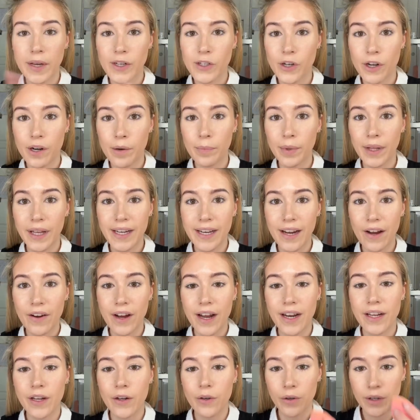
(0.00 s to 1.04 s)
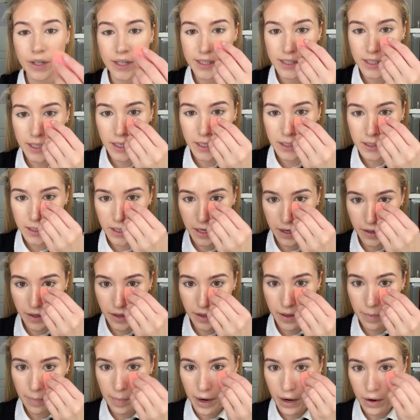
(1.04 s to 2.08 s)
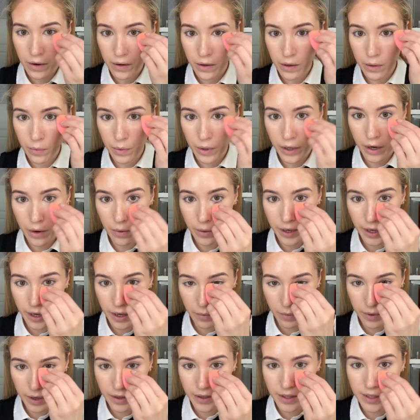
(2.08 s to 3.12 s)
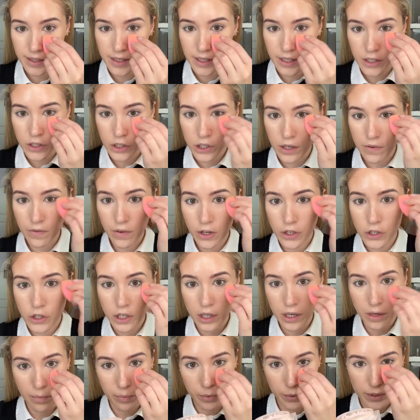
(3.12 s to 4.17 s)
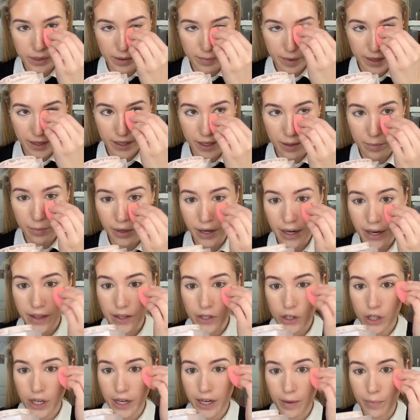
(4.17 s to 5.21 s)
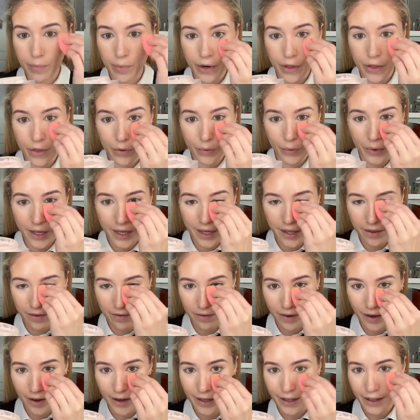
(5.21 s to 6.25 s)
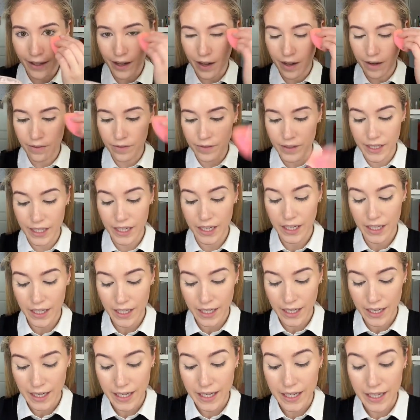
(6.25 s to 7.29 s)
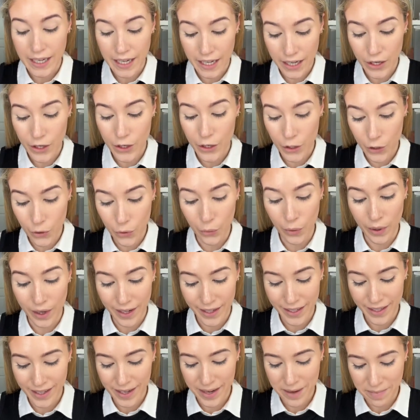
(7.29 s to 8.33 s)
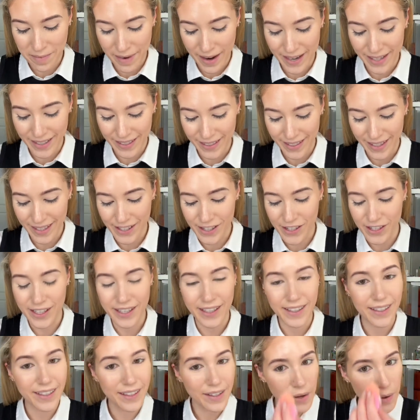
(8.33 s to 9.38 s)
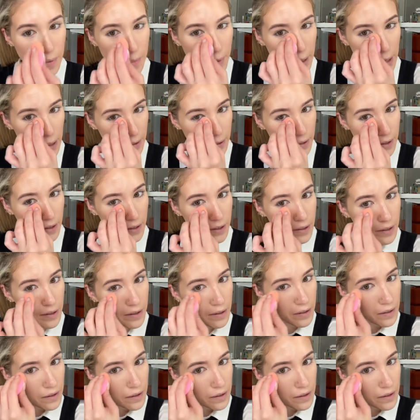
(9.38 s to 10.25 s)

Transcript: to blend out any creases, and then the powder we're going in with is the Givenchy Prisme Libre in the shade #3, the very loved Need a New One in my collection powder. On